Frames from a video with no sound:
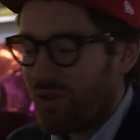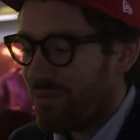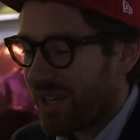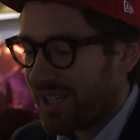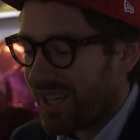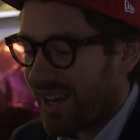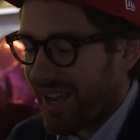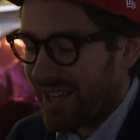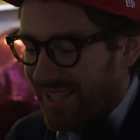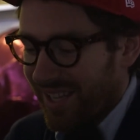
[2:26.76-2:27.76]
Cool, because
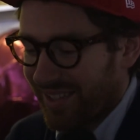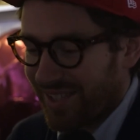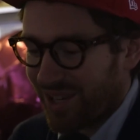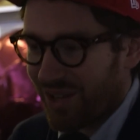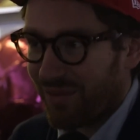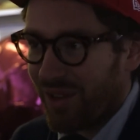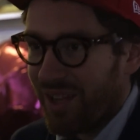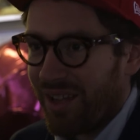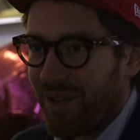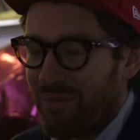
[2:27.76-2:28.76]
Colette is like this sort of
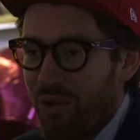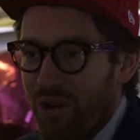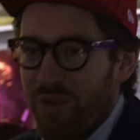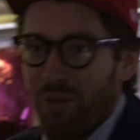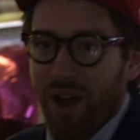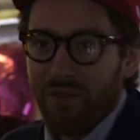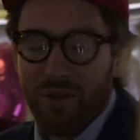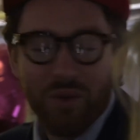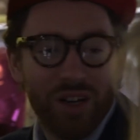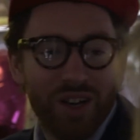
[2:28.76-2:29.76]
emporium where
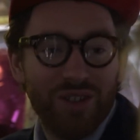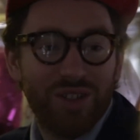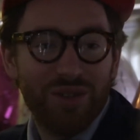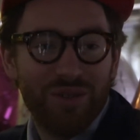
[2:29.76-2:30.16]
everyone goes to.